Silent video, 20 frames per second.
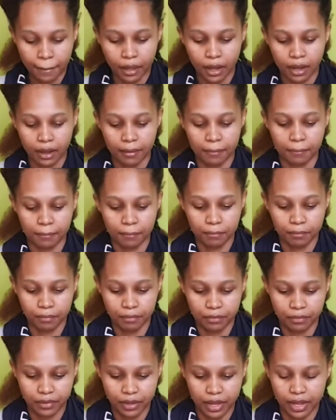
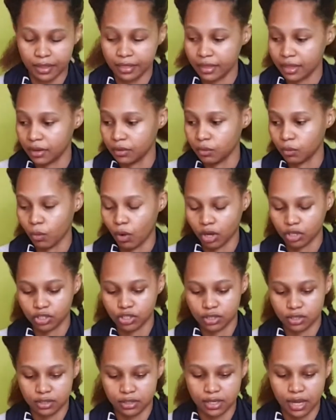and then
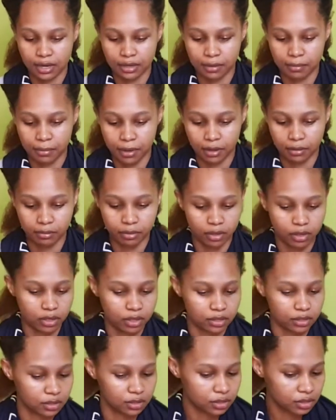watch this anime,
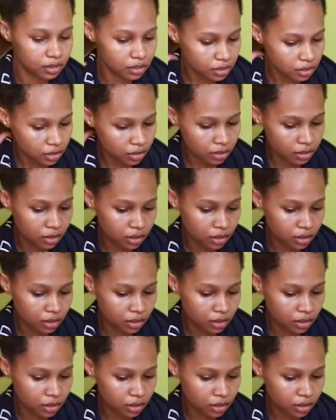because